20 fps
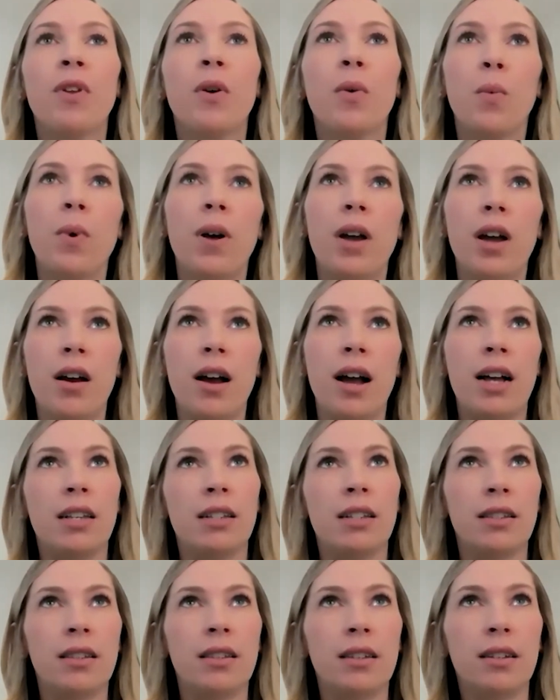
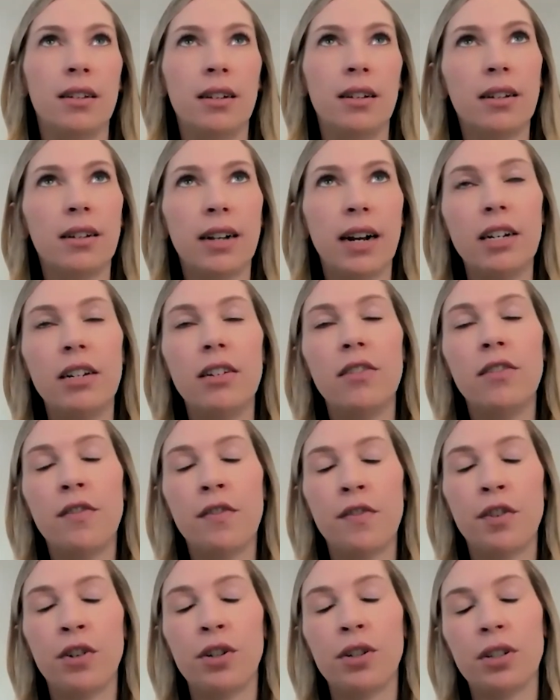Whereas the kind of
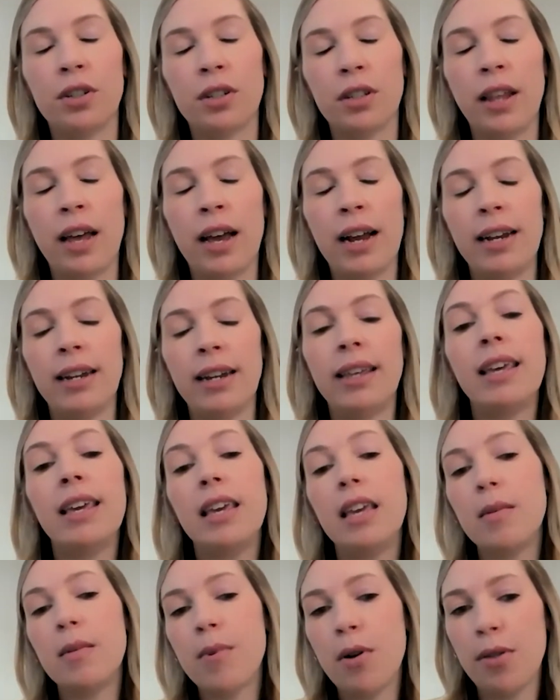first line
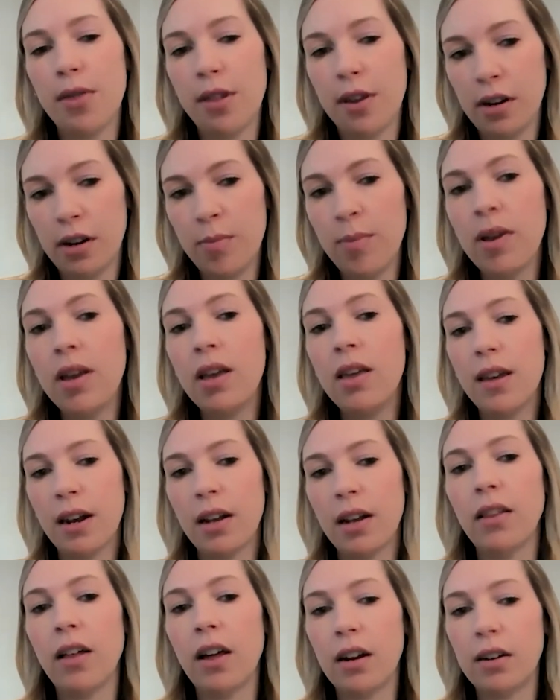chemotherapy that
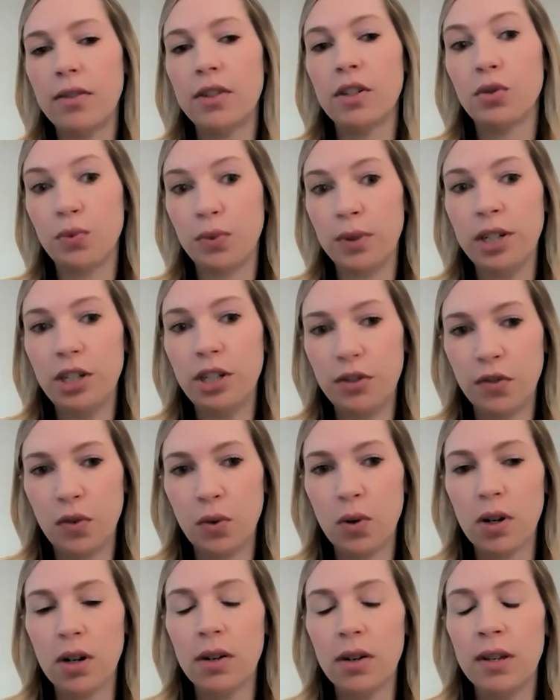a lot of us reach
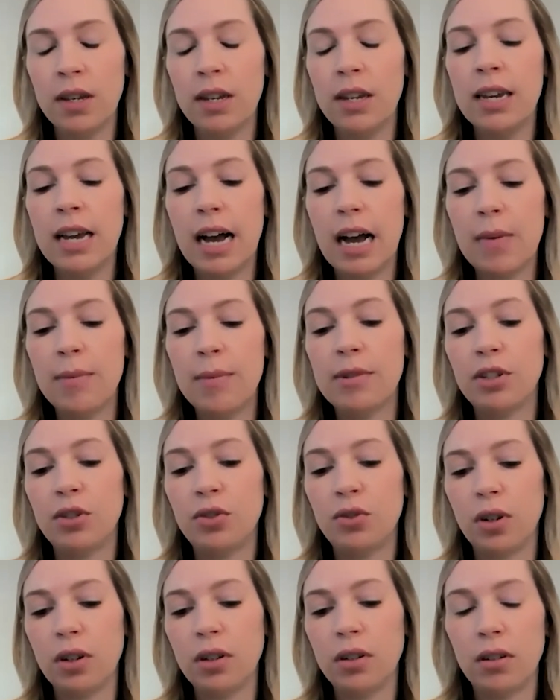for is a
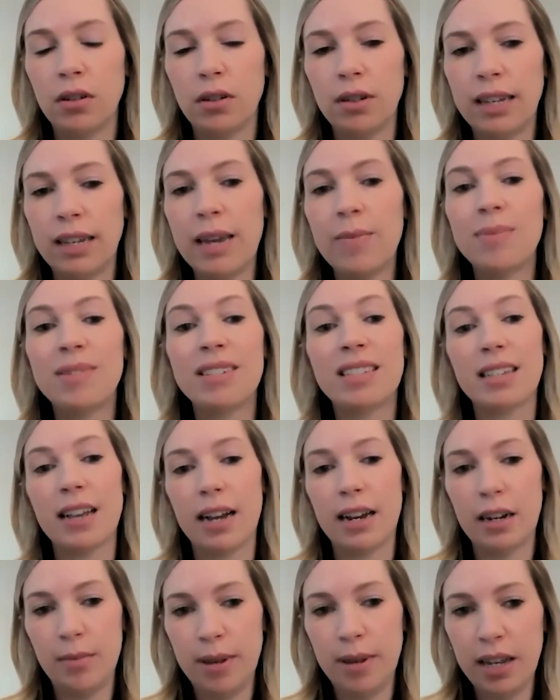drug called
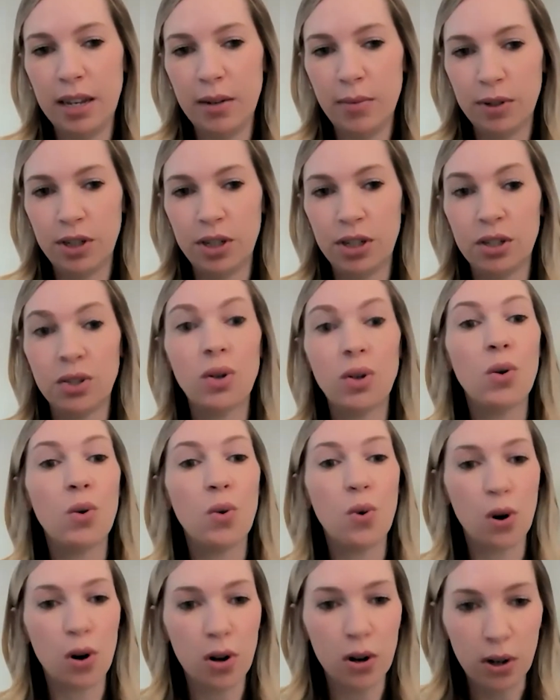capecitabine, which is
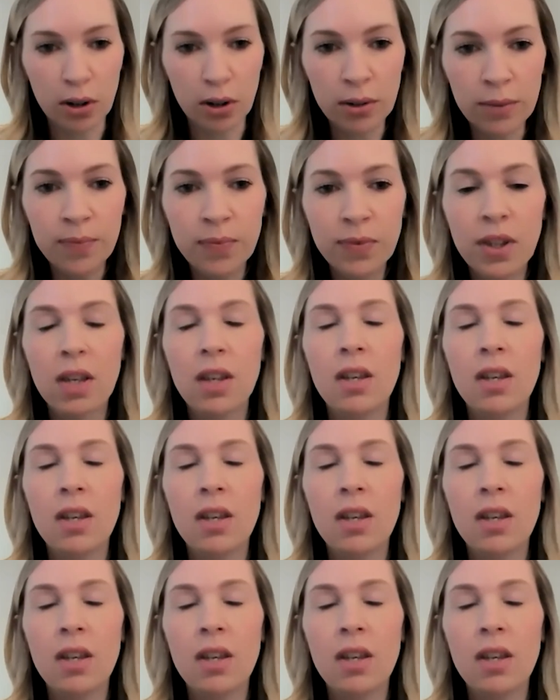oral.